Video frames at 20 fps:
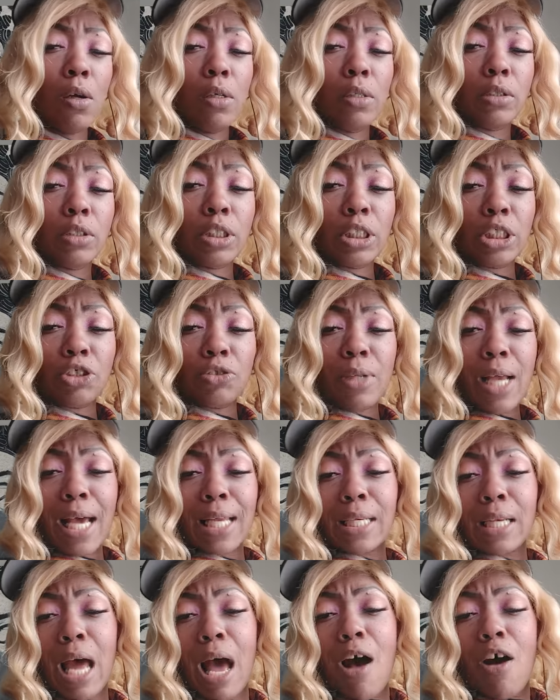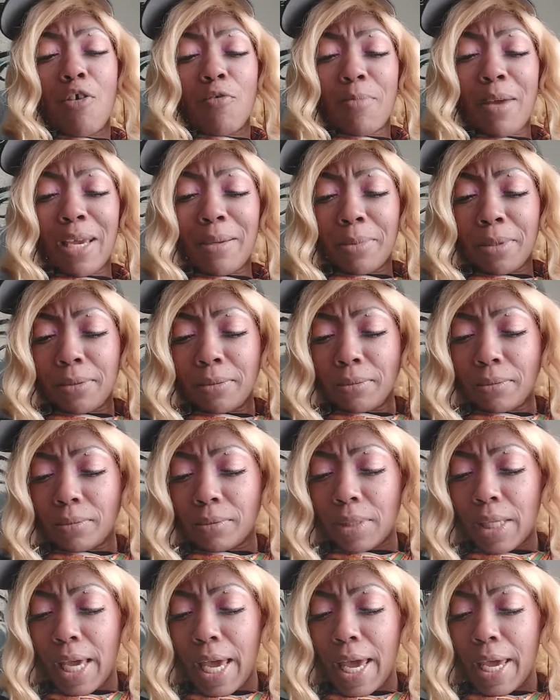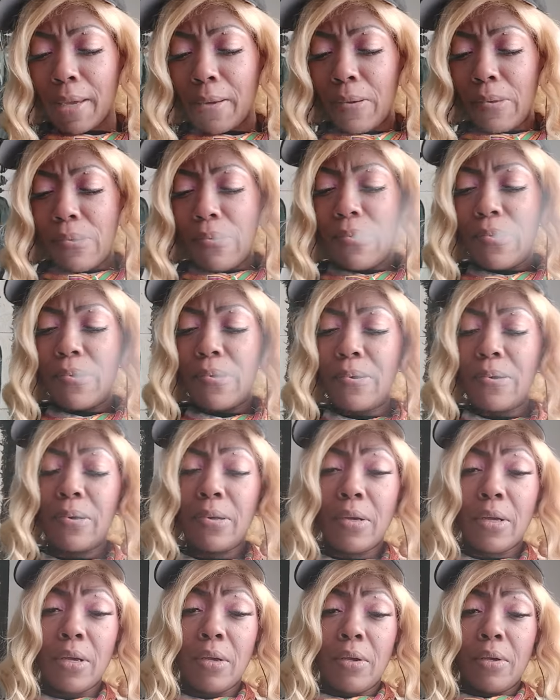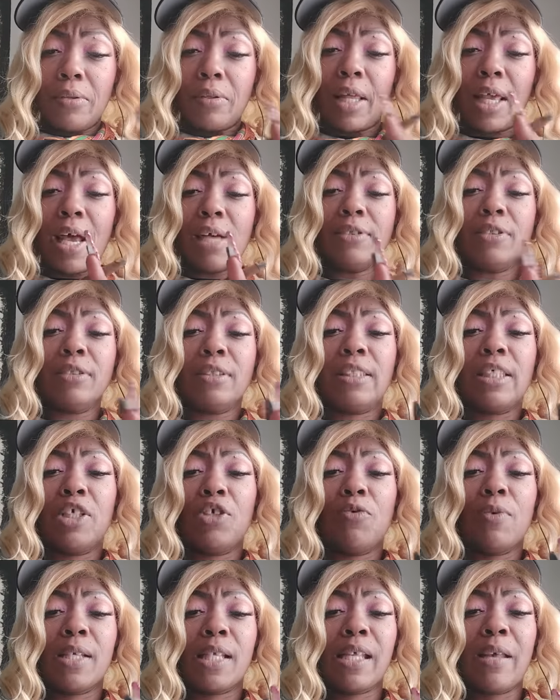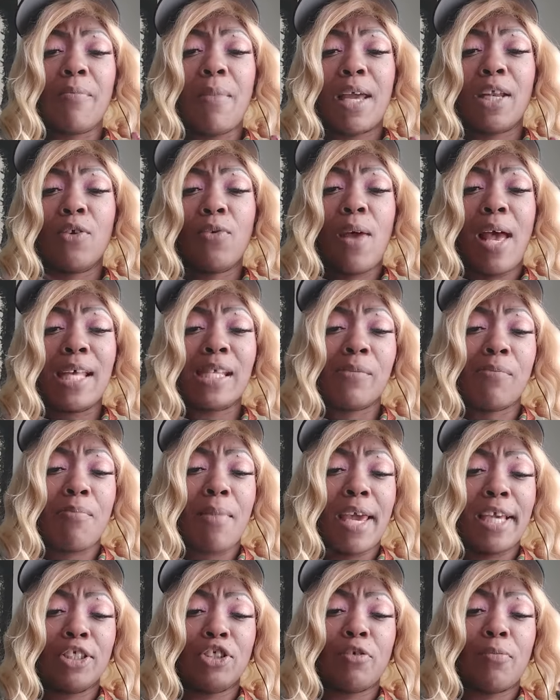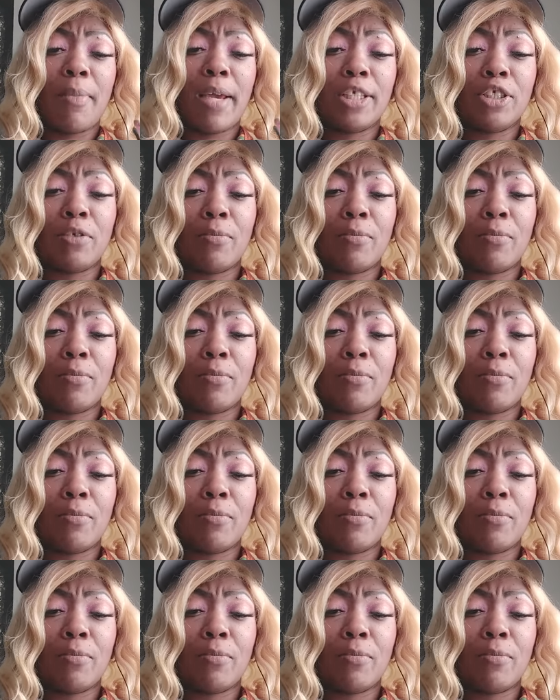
Shit, you got it all, baby. Okay? They also see you as somebody who has major, major